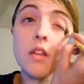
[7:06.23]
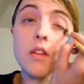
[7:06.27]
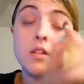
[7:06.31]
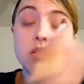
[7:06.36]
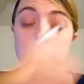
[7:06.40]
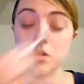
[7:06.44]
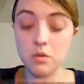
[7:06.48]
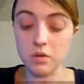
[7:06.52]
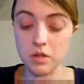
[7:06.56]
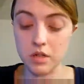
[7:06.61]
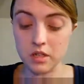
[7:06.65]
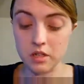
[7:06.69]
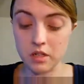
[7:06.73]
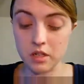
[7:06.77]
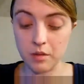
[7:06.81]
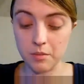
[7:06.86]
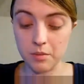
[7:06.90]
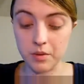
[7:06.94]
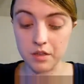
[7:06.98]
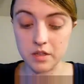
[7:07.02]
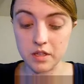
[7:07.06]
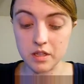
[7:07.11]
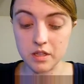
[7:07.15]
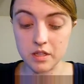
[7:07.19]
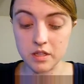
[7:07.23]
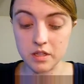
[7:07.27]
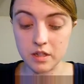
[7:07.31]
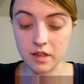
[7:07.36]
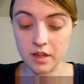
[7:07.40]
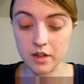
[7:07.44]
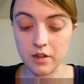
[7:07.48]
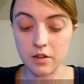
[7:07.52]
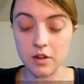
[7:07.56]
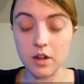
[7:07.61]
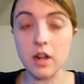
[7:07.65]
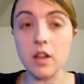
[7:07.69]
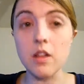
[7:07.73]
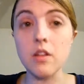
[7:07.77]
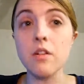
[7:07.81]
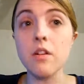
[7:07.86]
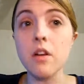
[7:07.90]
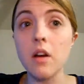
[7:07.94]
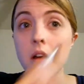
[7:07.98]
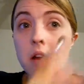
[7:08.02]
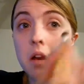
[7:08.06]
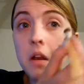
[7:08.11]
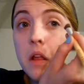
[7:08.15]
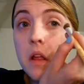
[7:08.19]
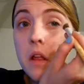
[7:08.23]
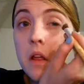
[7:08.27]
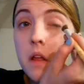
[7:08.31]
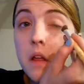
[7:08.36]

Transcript: So we're just going to put this lighter color on.